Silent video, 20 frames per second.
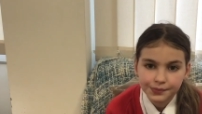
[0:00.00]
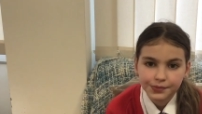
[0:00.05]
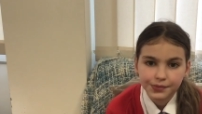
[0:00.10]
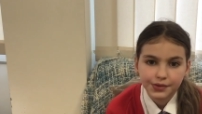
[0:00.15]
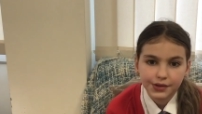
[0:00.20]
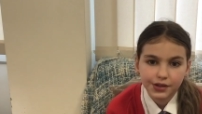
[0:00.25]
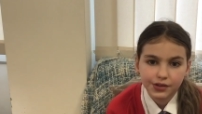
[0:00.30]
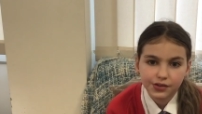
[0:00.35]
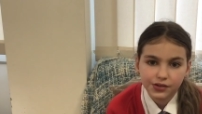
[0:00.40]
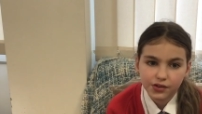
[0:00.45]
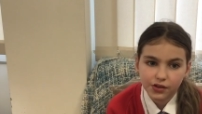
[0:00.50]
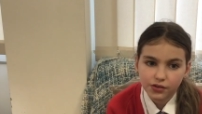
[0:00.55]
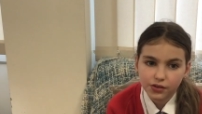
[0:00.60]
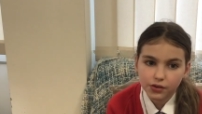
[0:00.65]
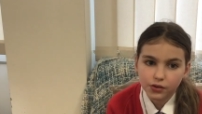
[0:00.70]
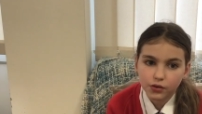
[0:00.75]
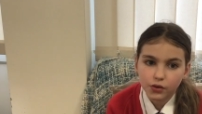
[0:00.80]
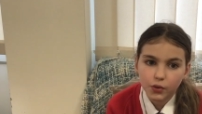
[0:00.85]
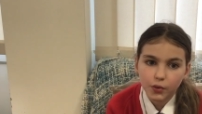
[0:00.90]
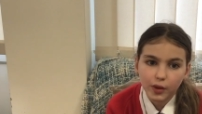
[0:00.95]
This
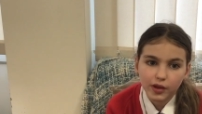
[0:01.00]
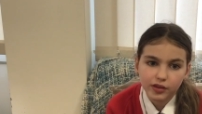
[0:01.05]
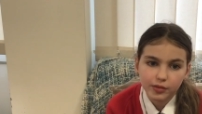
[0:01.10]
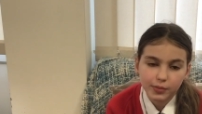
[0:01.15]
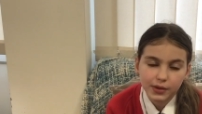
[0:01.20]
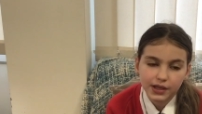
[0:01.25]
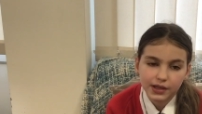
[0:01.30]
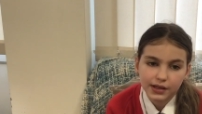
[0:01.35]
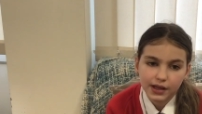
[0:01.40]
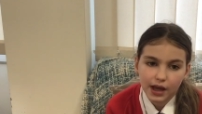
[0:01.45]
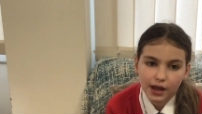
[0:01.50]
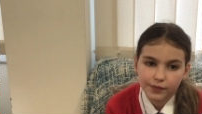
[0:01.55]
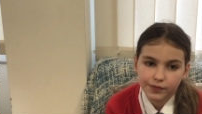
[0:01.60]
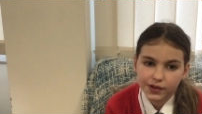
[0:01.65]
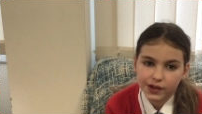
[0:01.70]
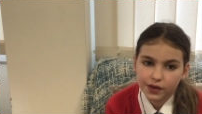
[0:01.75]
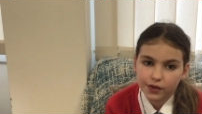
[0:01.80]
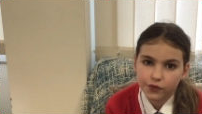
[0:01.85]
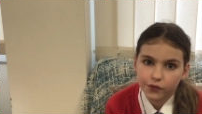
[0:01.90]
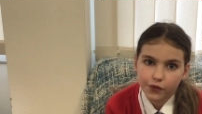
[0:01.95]
doesn't always mean
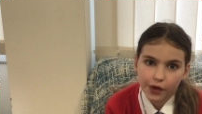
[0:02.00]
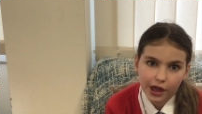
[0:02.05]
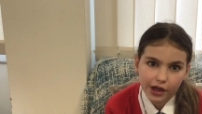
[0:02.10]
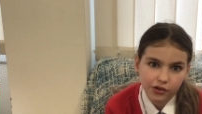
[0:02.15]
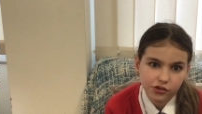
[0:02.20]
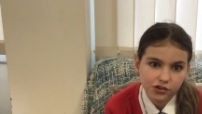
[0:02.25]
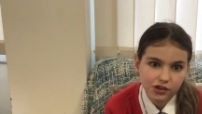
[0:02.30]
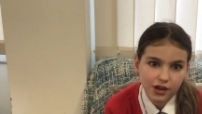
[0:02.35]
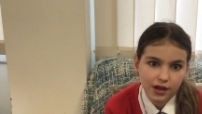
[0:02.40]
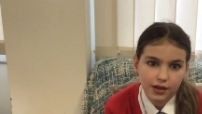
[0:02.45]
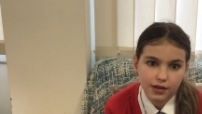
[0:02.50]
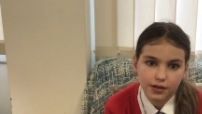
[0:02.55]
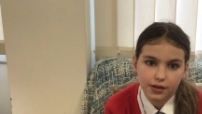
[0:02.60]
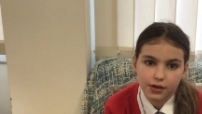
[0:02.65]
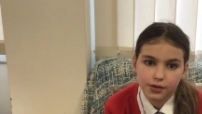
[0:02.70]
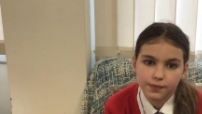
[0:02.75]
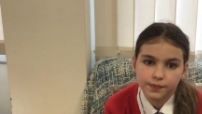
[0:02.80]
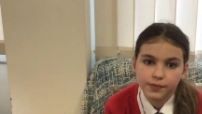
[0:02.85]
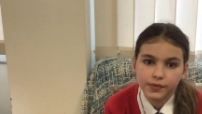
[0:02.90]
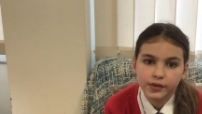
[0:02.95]
having a fair share though.